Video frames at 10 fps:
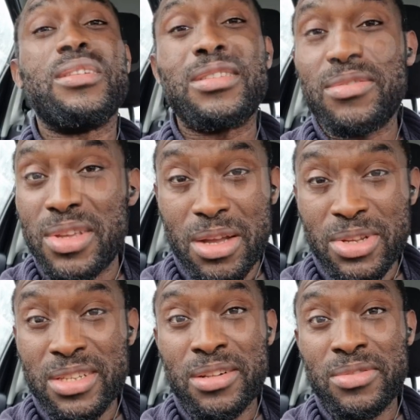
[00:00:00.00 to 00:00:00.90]
deceiving
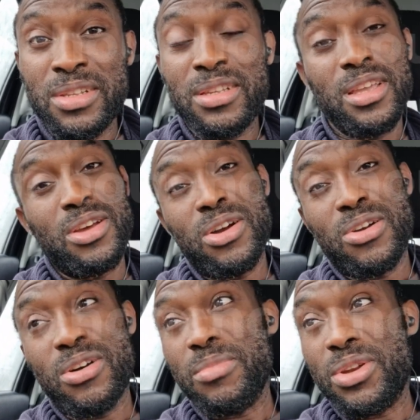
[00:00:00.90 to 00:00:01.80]
ourselves. You don't
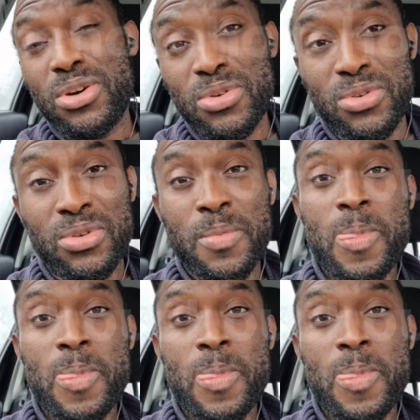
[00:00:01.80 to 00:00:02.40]
come, you don't go.